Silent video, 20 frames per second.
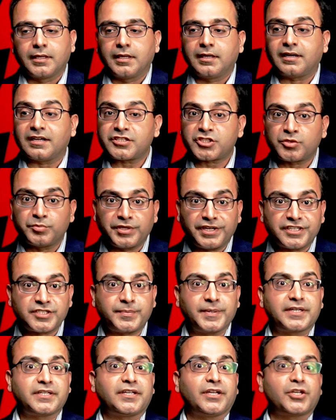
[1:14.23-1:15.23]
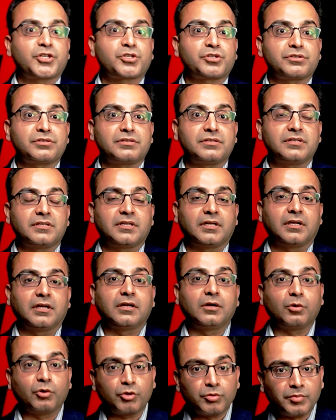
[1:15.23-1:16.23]
Customer expectation,
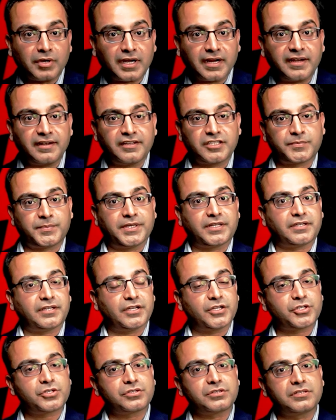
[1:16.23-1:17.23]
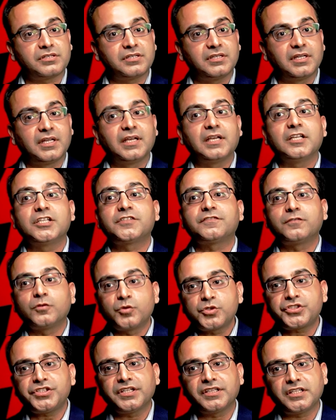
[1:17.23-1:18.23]
go-to-market expectation is
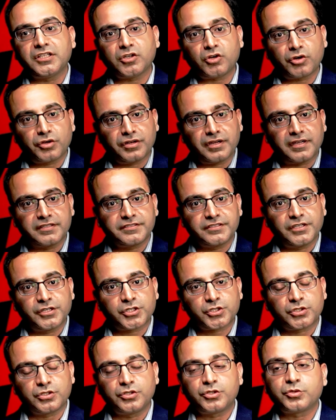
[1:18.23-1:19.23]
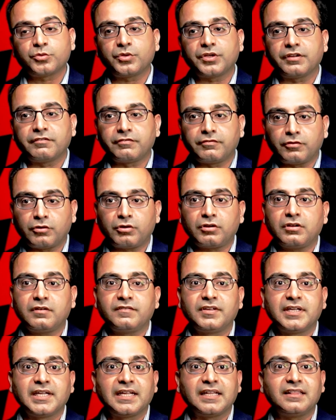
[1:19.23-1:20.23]
forcing the organization to evolve
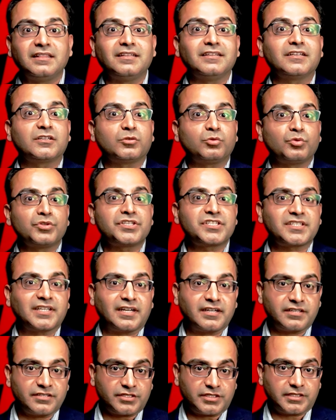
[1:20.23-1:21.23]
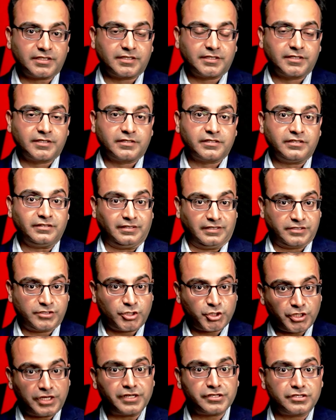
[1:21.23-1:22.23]
their own strategy. There is a
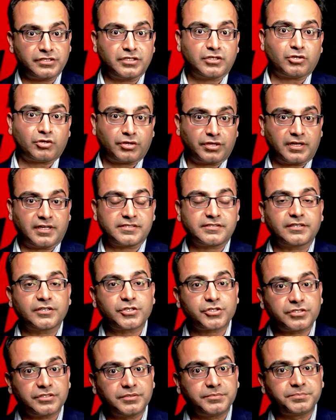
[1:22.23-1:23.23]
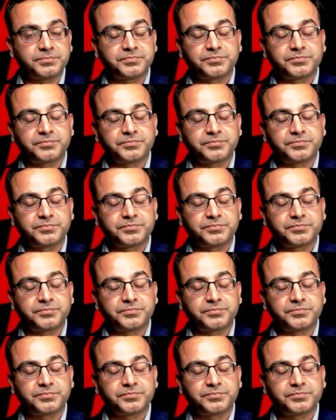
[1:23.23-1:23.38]
change in the organization.